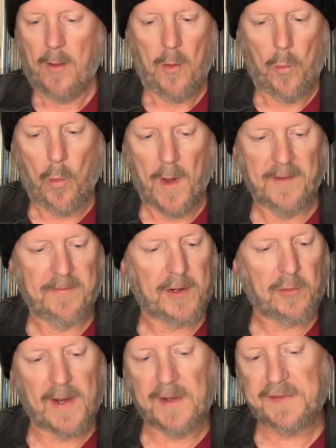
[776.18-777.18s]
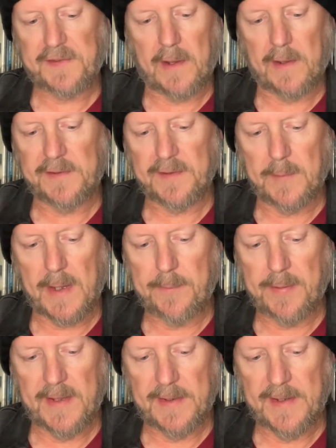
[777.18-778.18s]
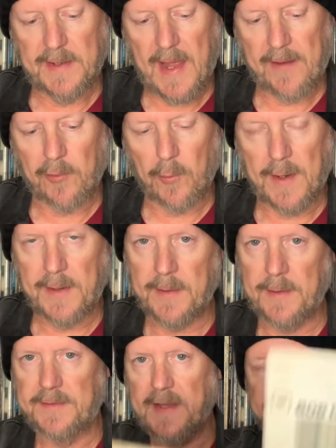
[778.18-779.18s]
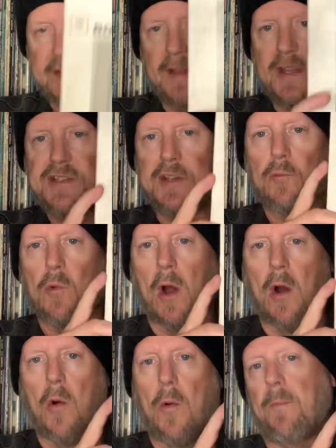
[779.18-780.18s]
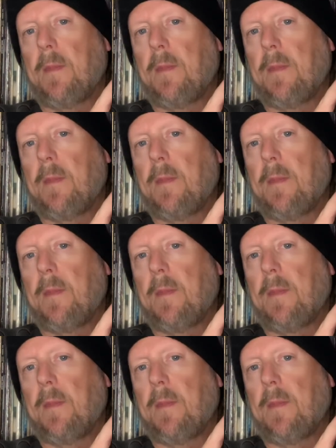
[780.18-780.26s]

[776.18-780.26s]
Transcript: One of the greatest songs, in my opinion, ever written, Desolation Row,